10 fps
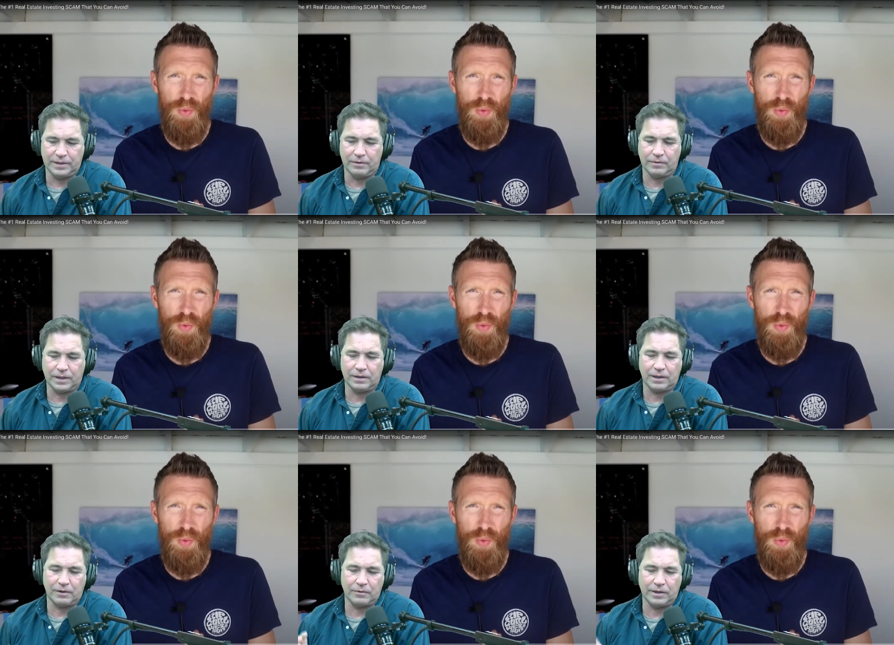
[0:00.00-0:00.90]
Speaker 1: out. We've got a
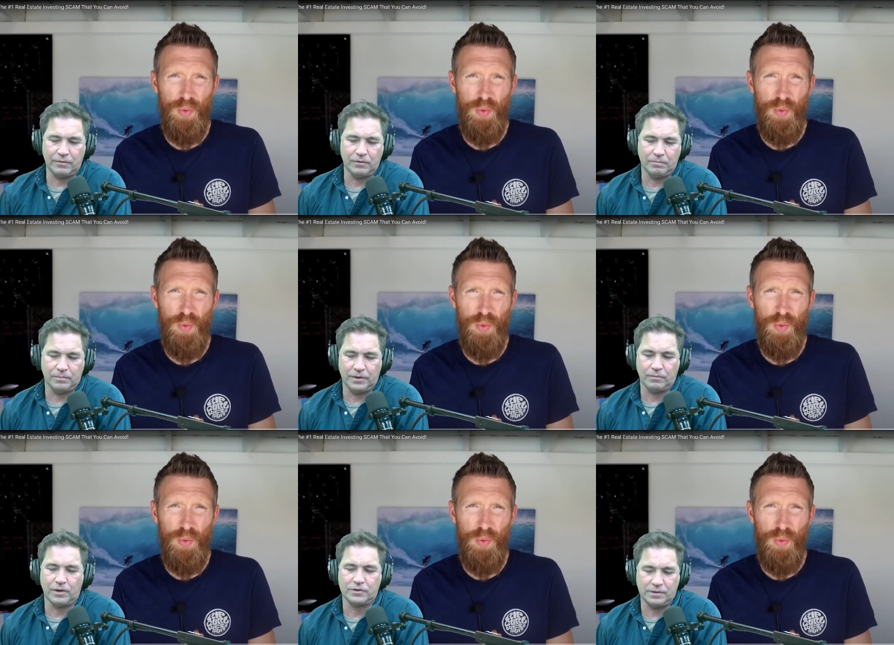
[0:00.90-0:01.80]
lot of great group here
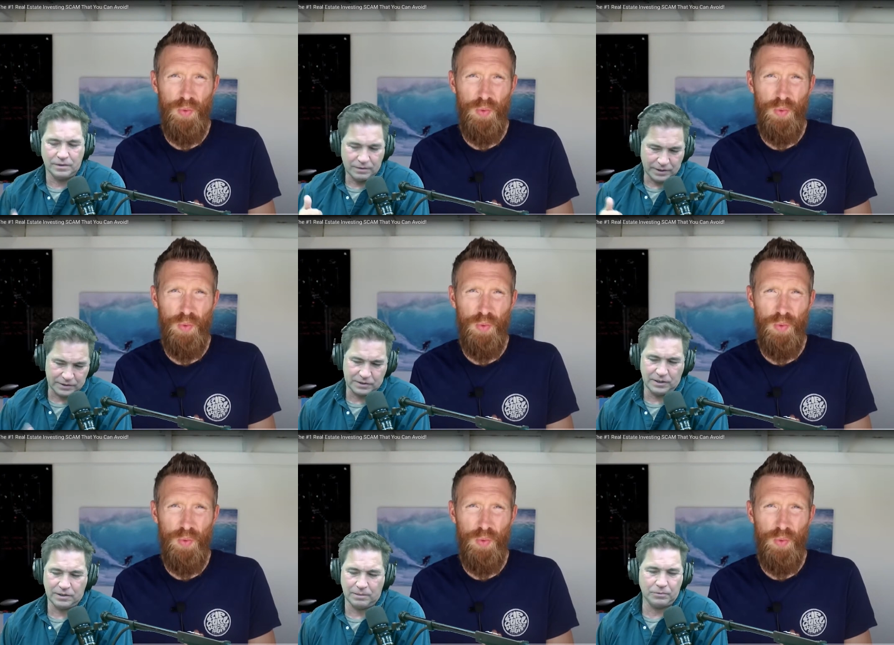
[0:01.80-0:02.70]
watching. Thanks,
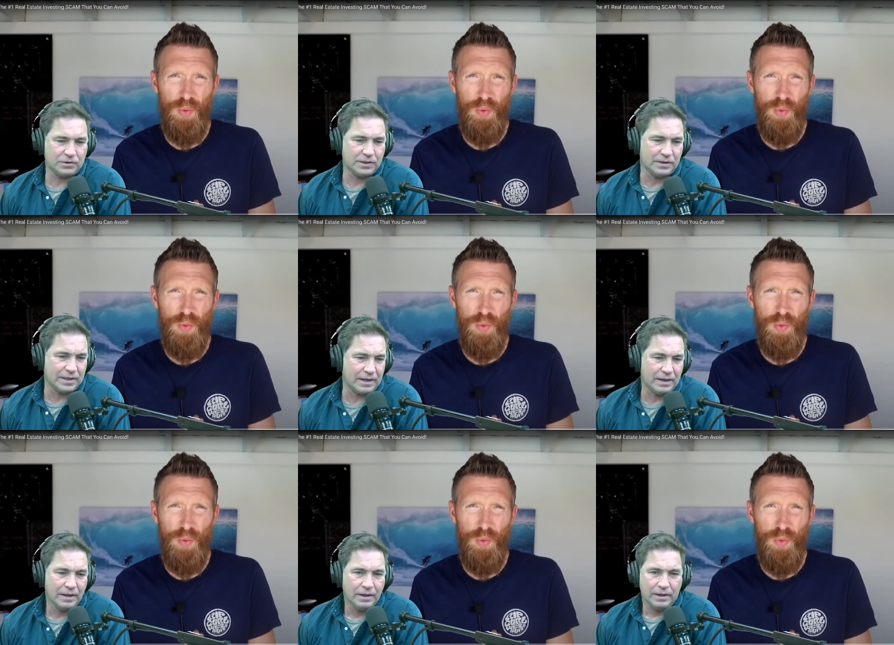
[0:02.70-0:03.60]
Keith. I appreciate that.
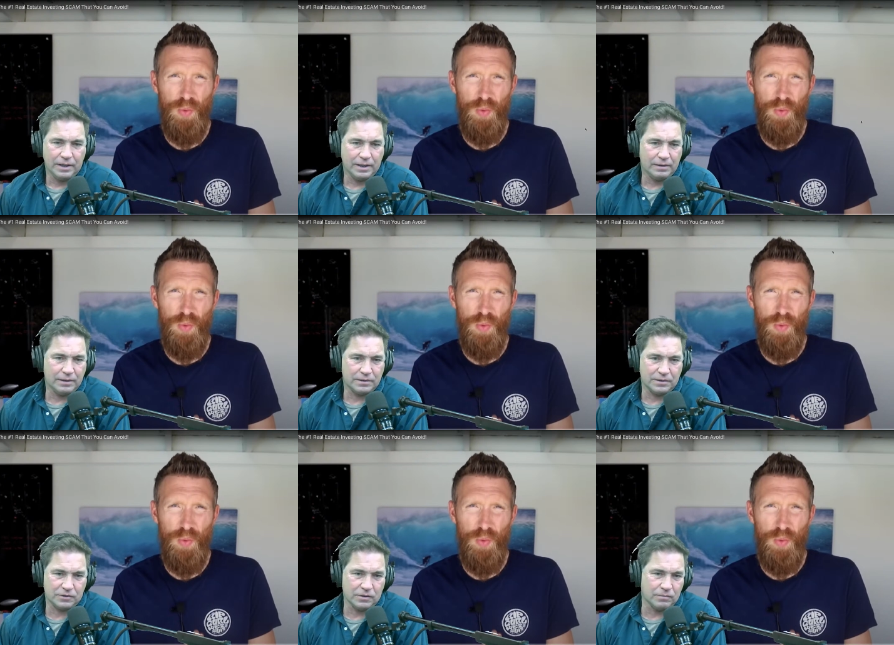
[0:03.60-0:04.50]
And let,
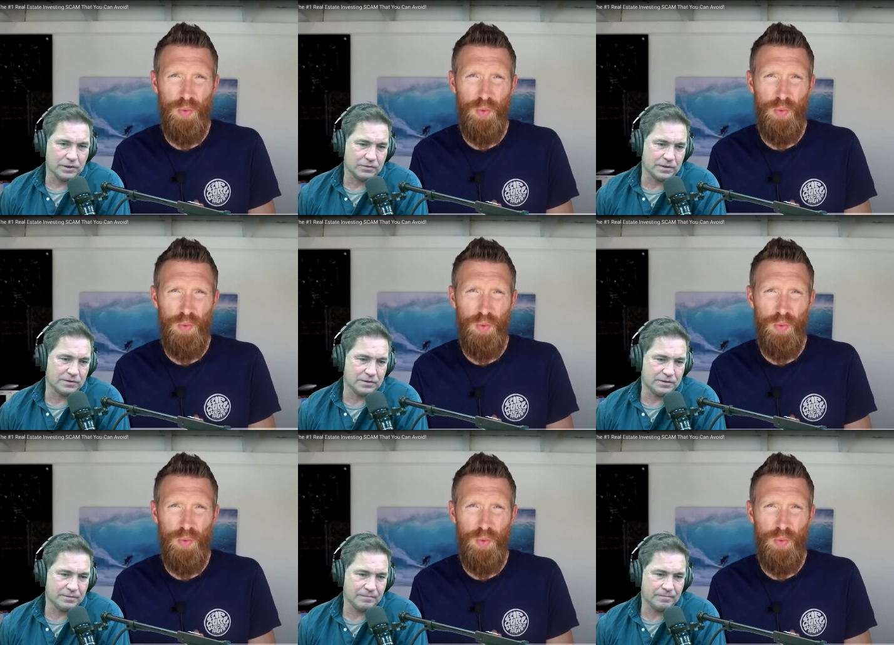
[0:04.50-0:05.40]
let's go ahead and watch the rest of
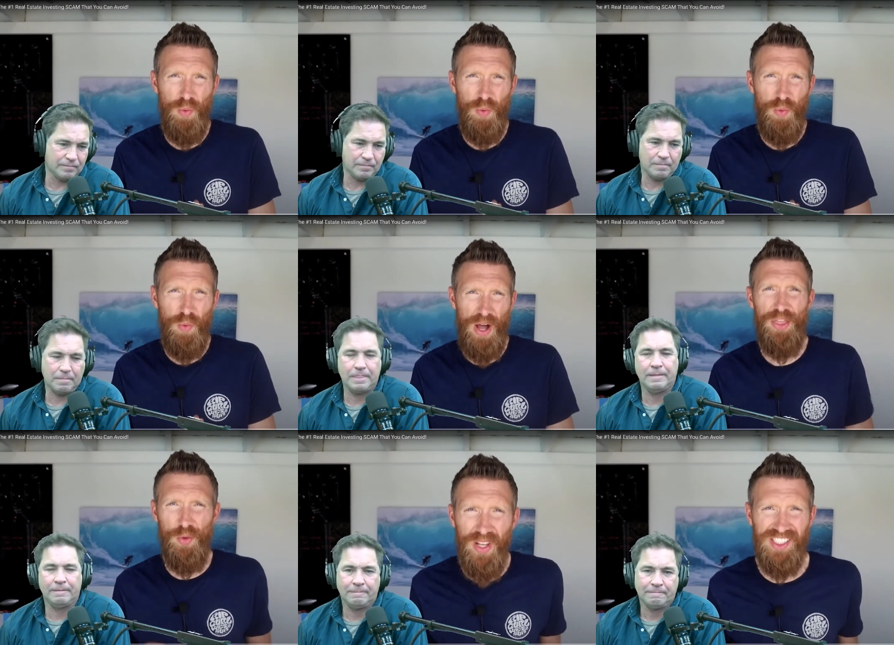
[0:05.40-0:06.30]
this
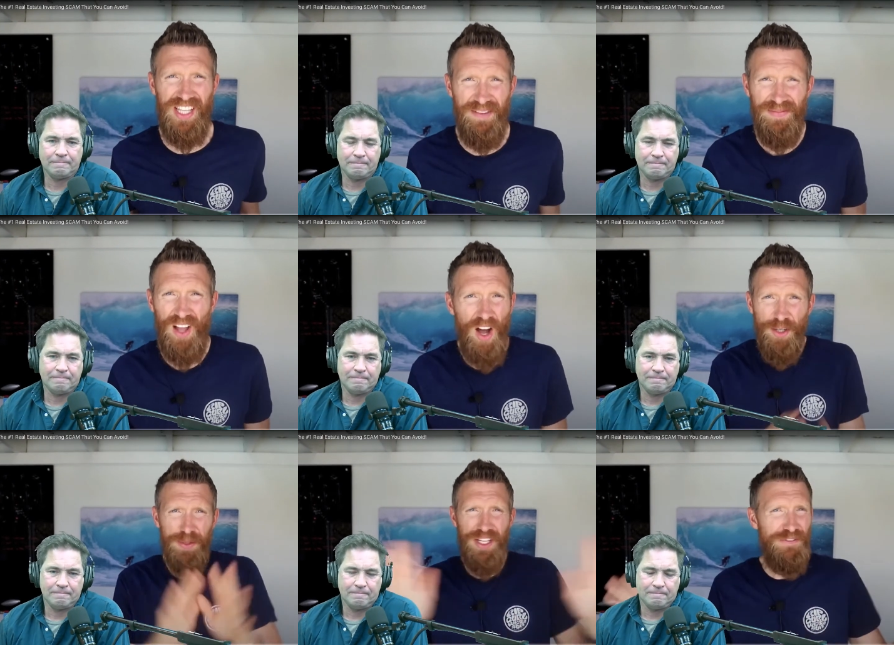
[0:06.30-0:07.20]
Speaker 2: in wealth through real estate.
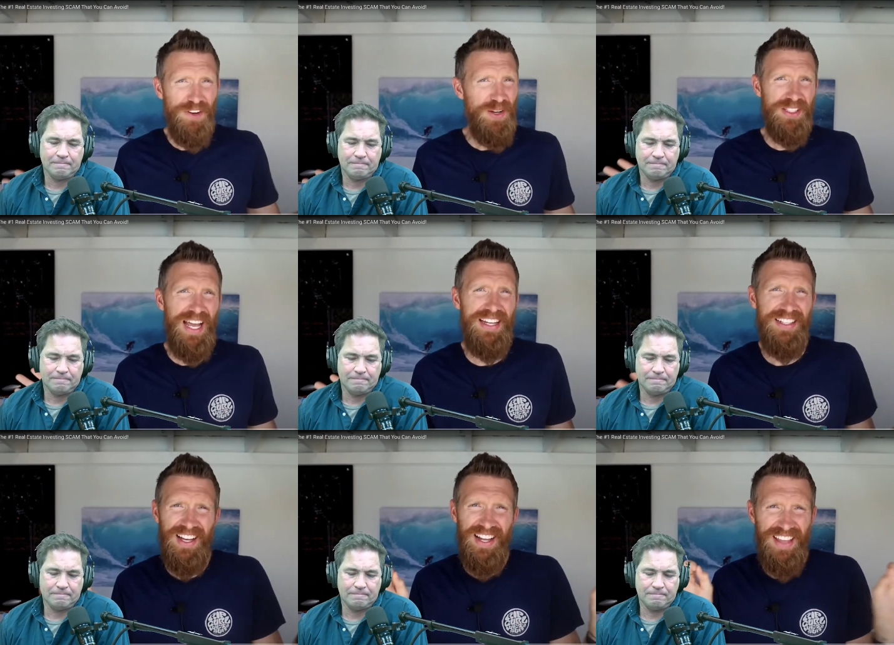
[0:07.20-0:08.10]
100% free to
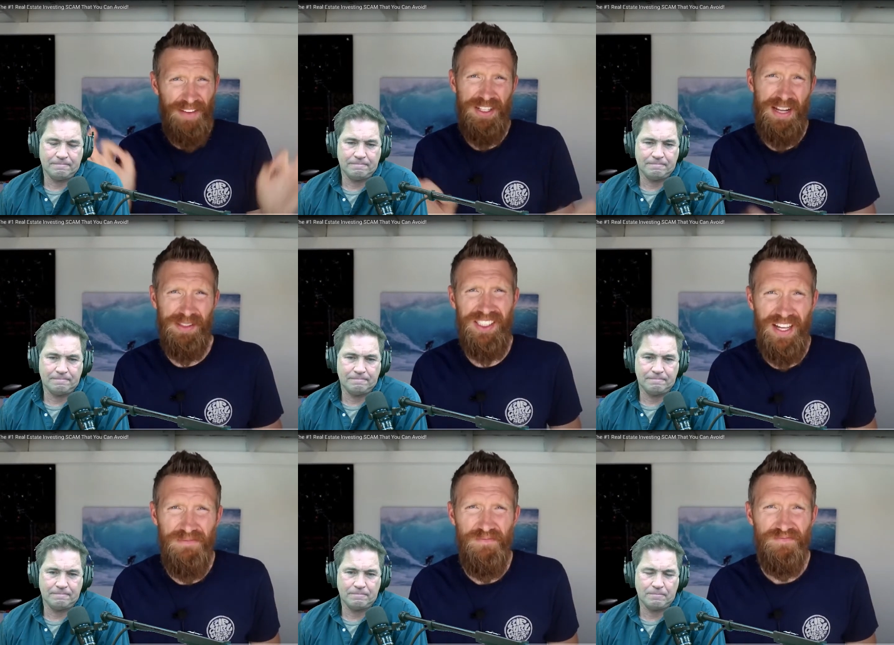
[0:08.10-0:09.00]
attend, the
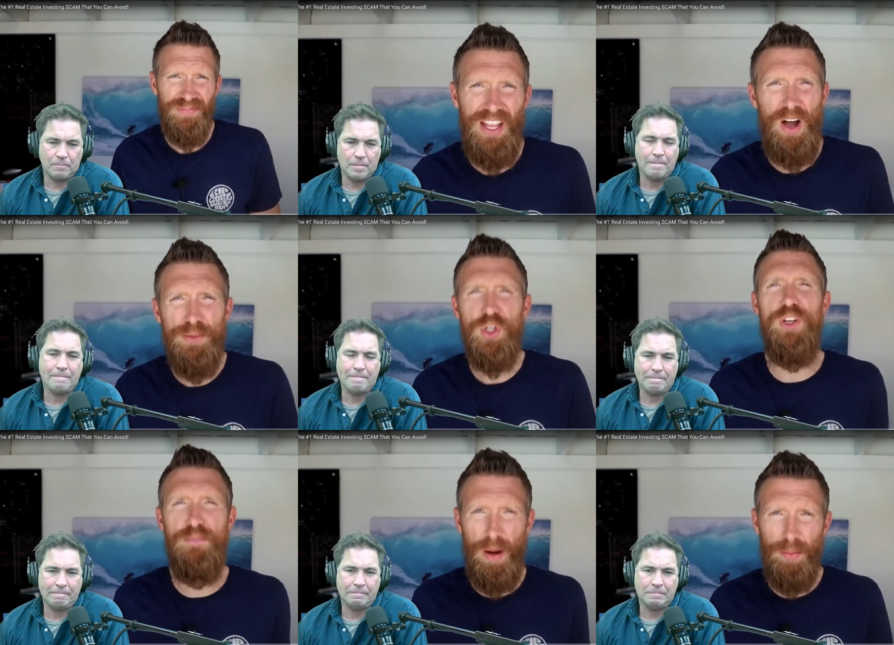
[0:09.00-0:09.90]
advertisement said. Now,
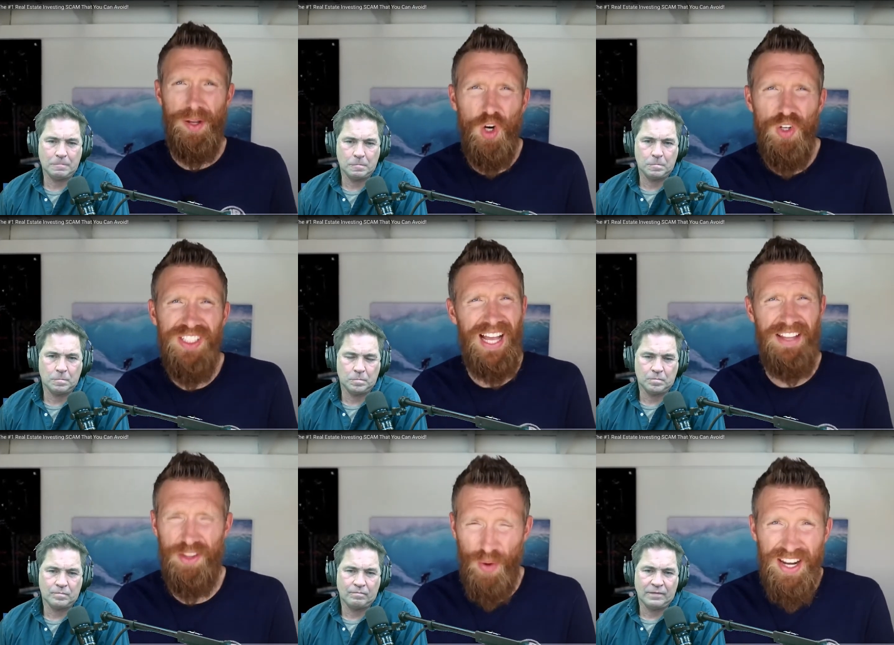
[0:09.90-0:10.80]
I'm sure you've probably
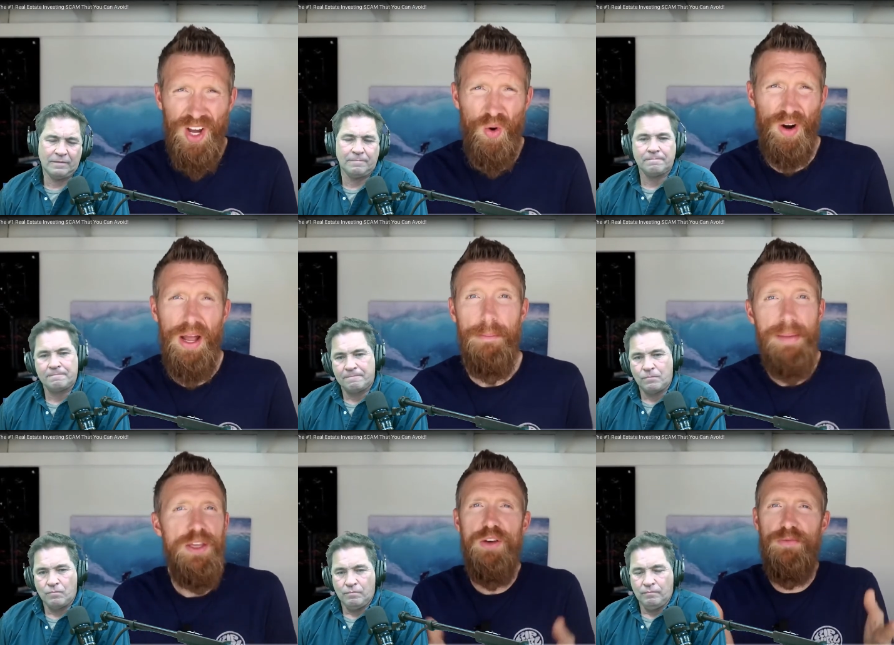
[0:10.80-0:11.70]
heard these ads on the radio,
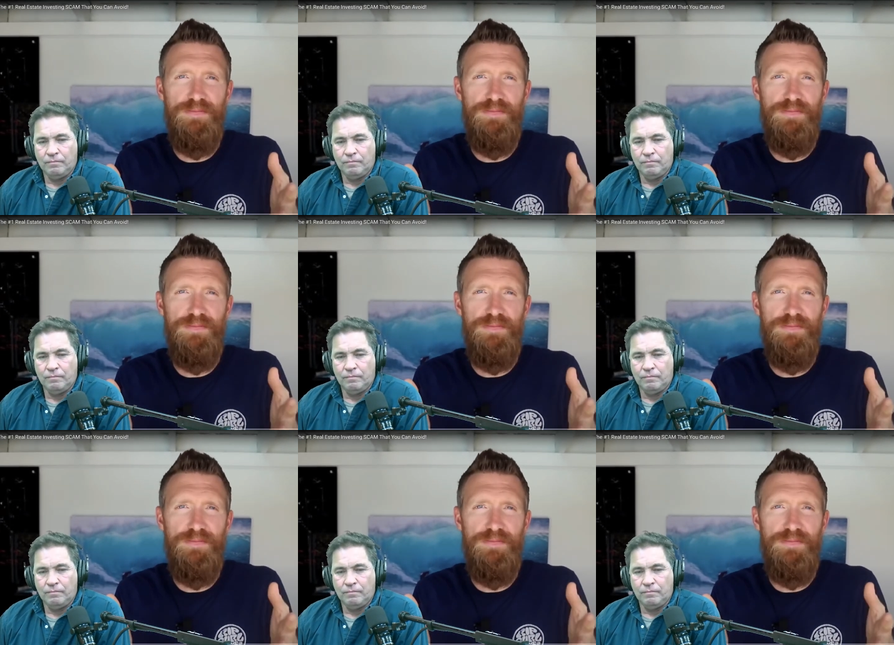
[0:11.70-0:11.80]
or maybe